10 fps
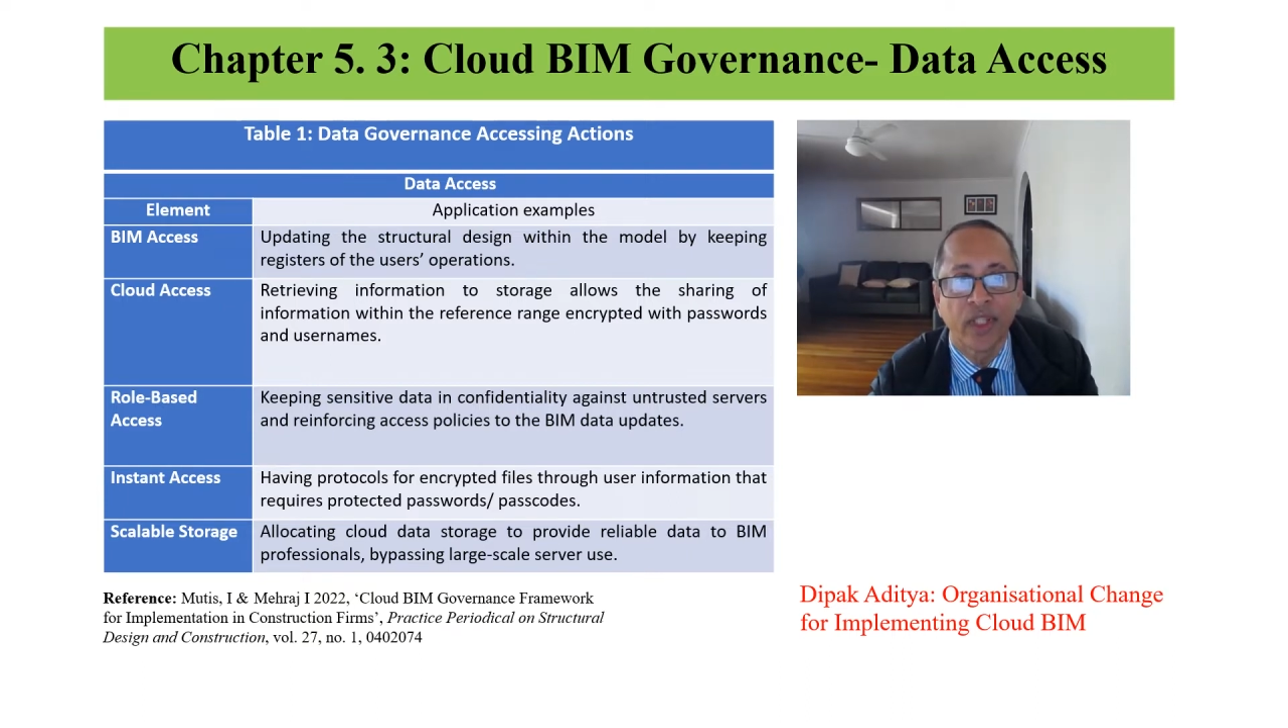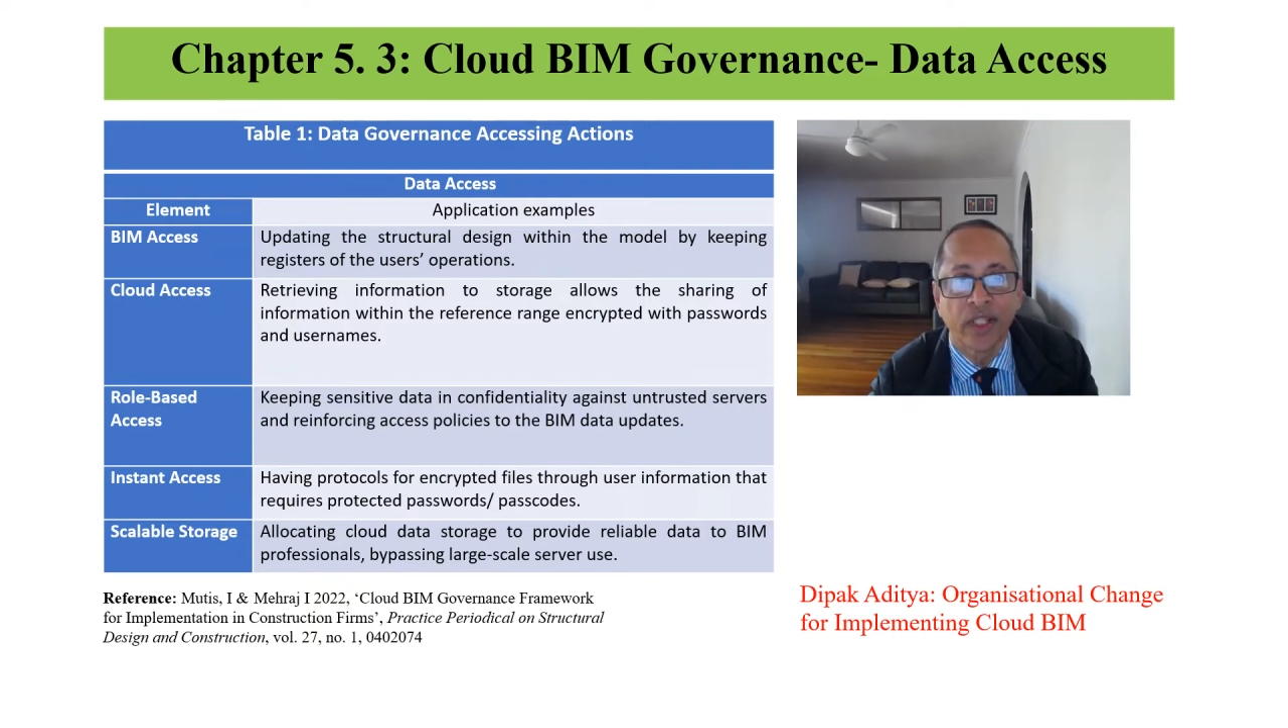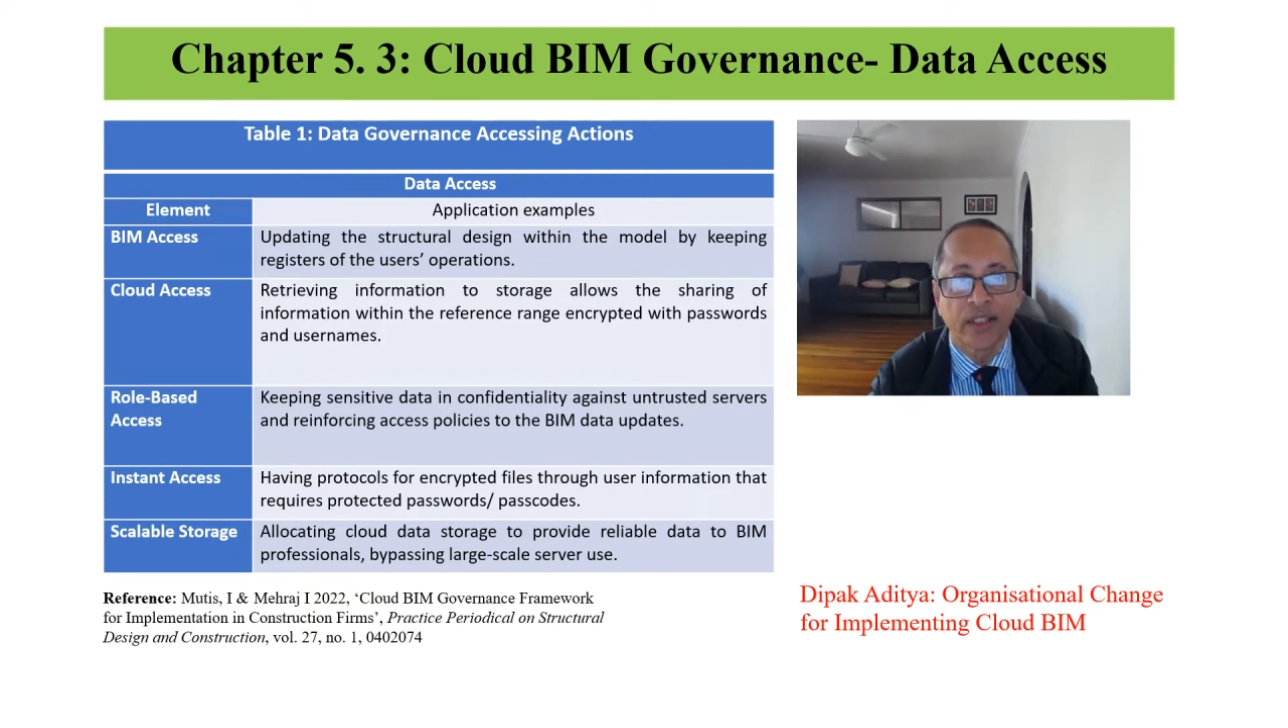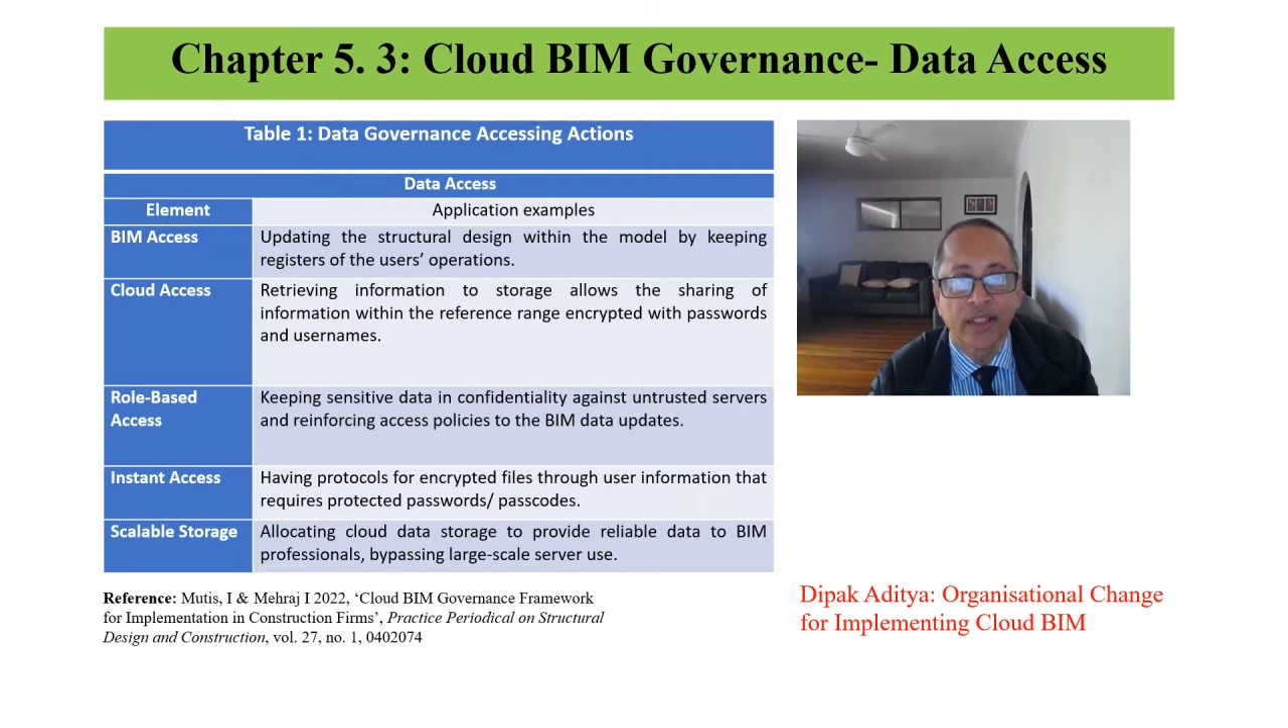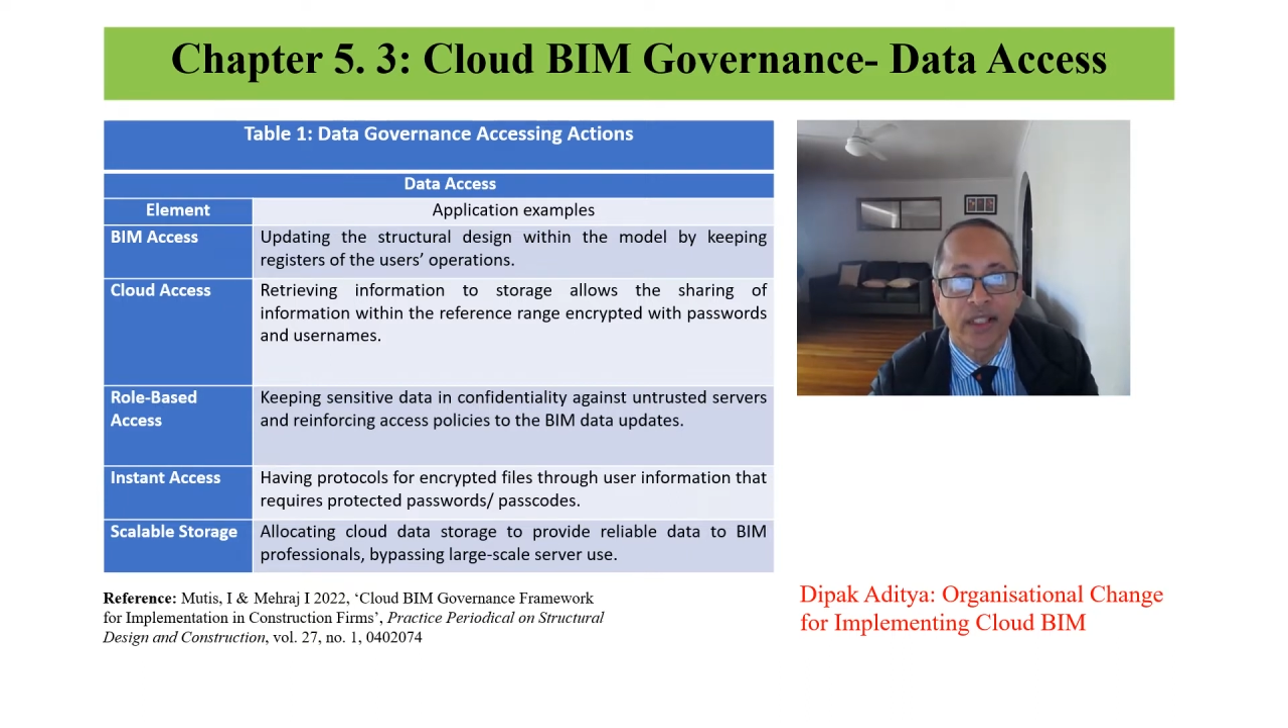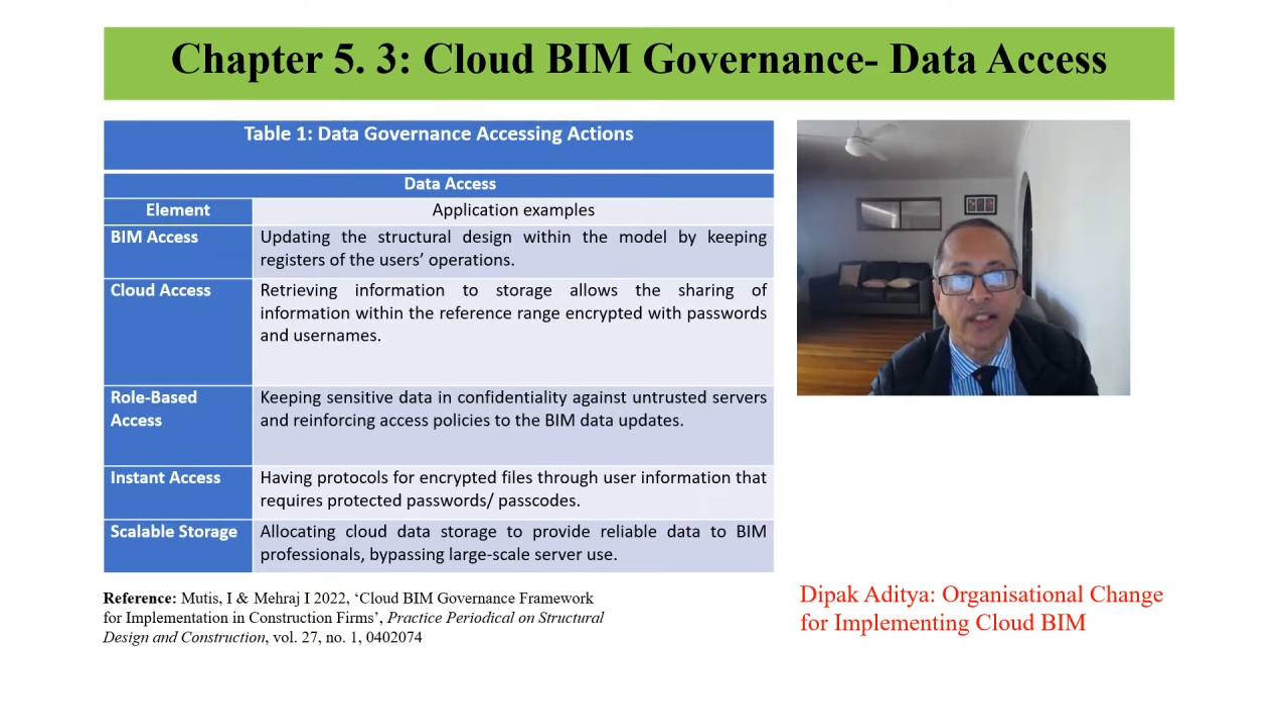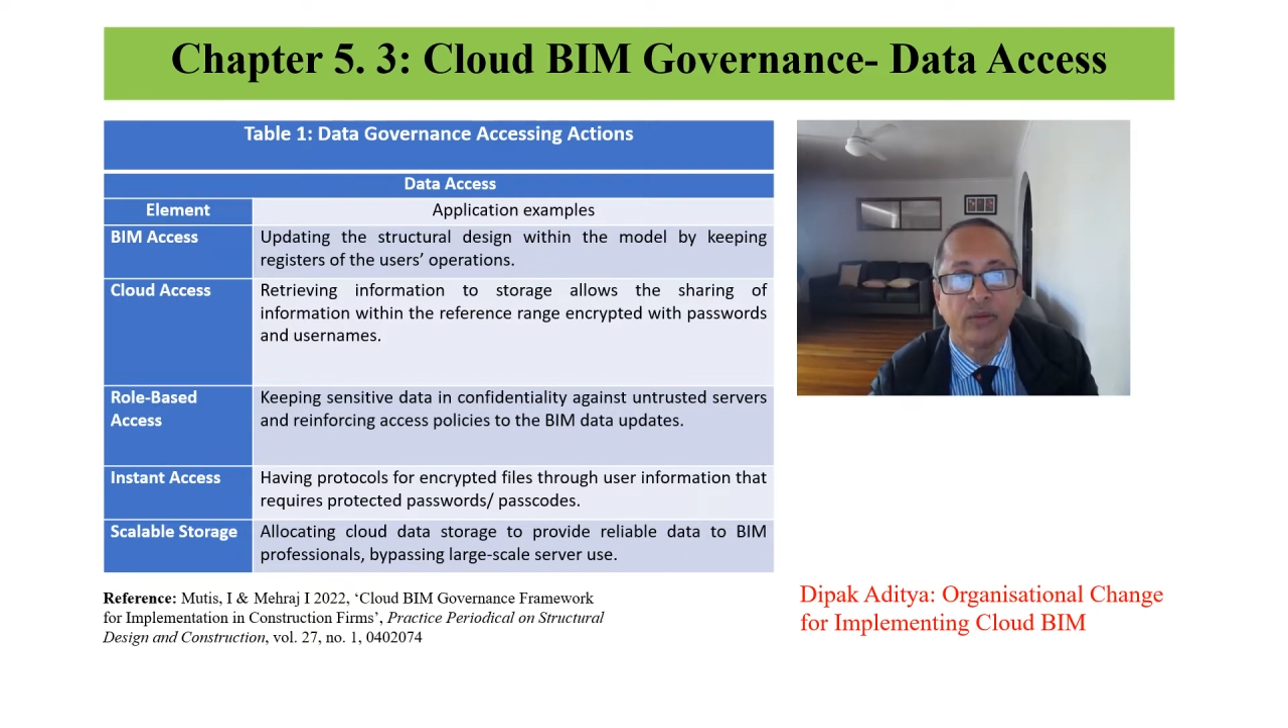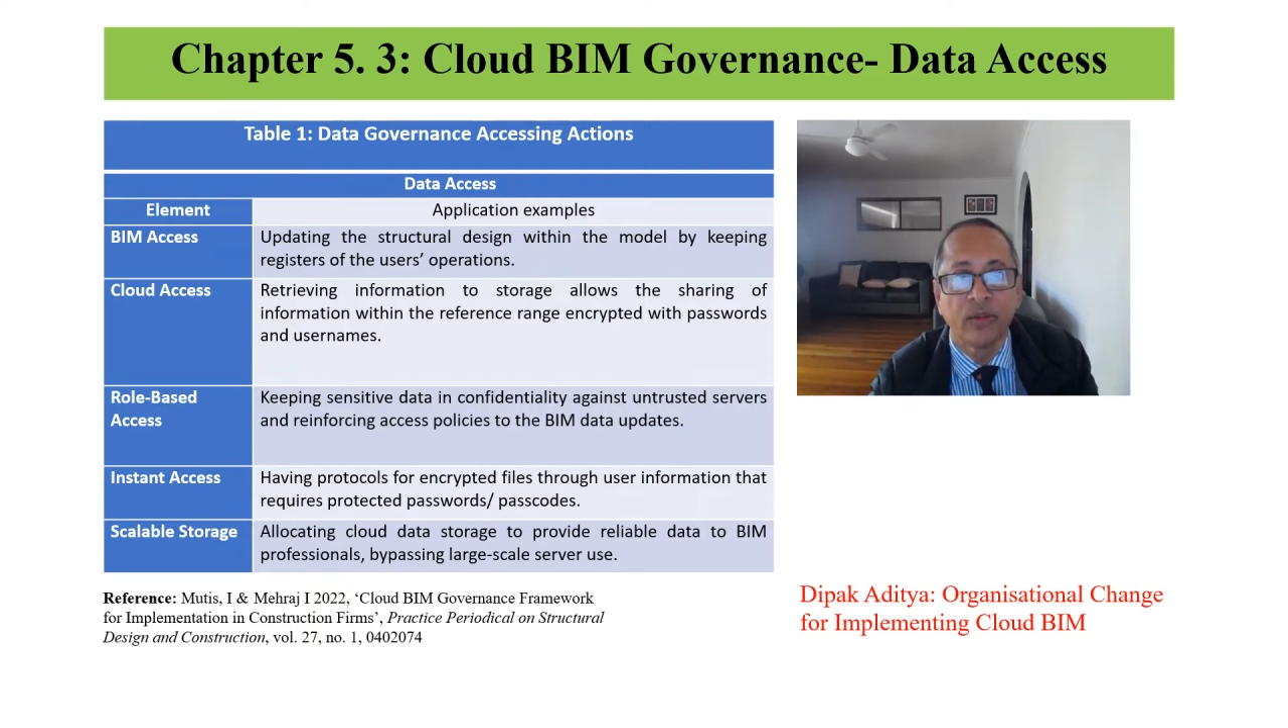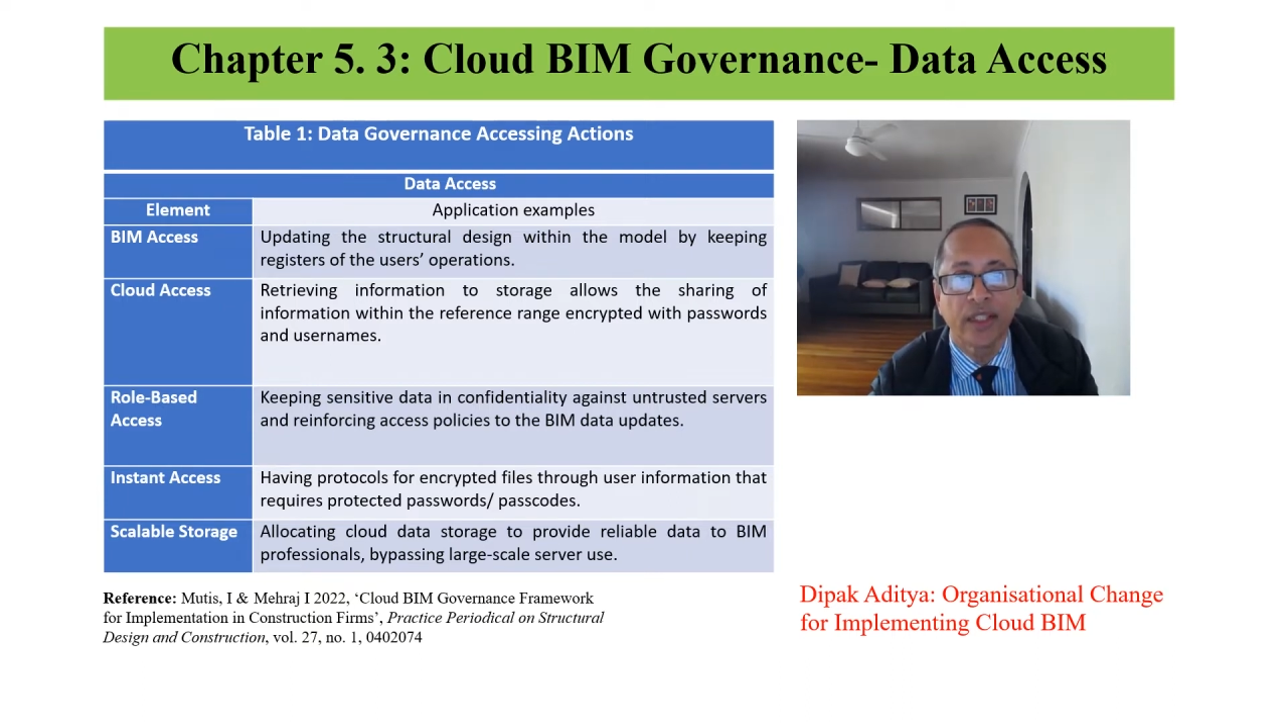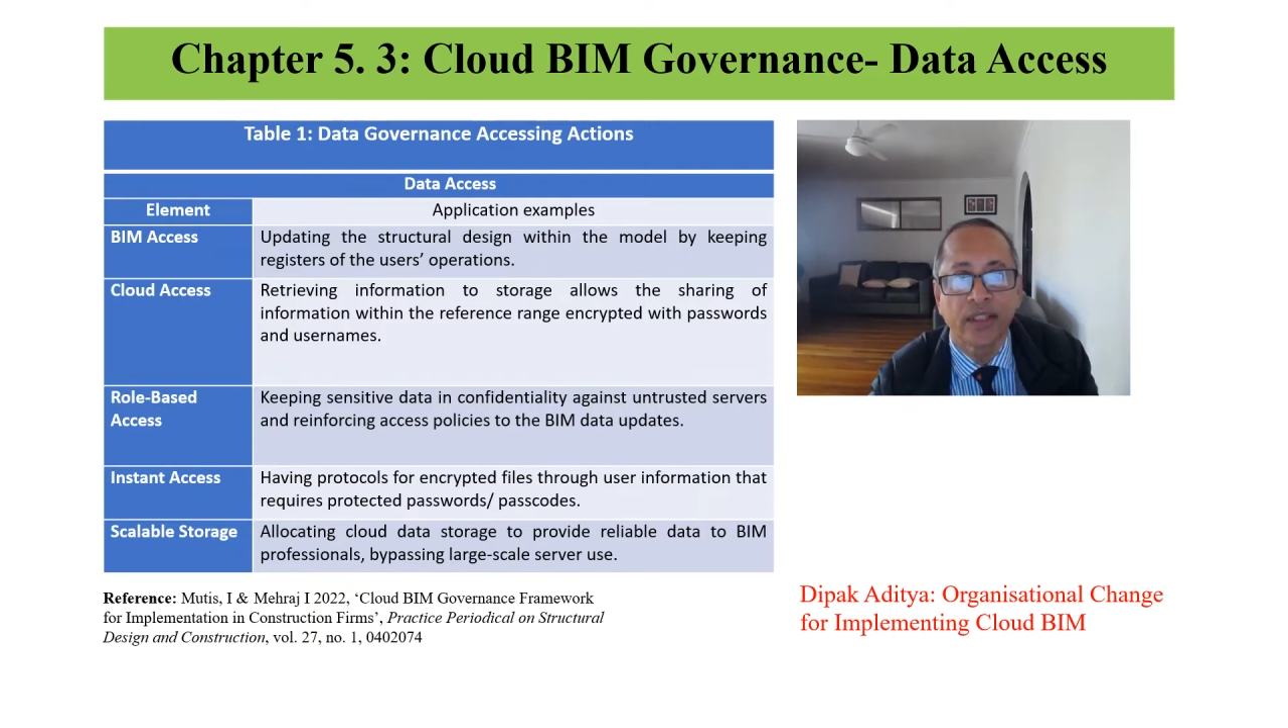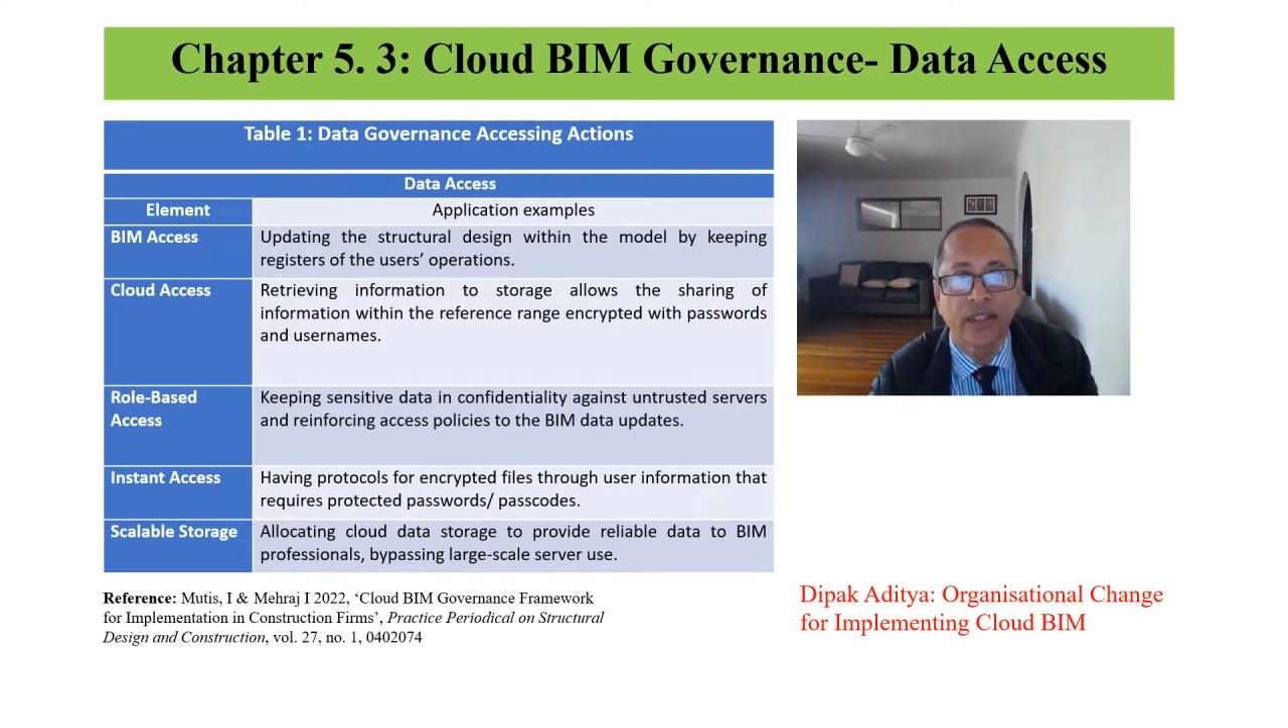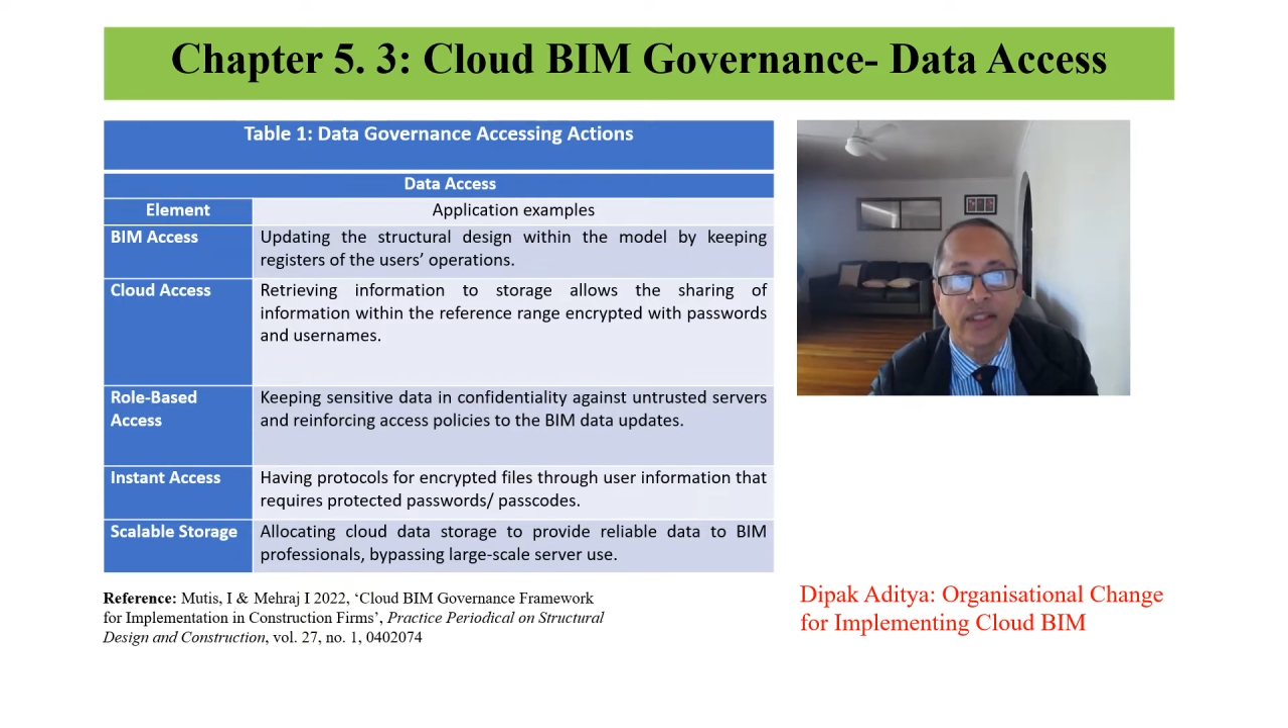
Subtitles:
Scalable access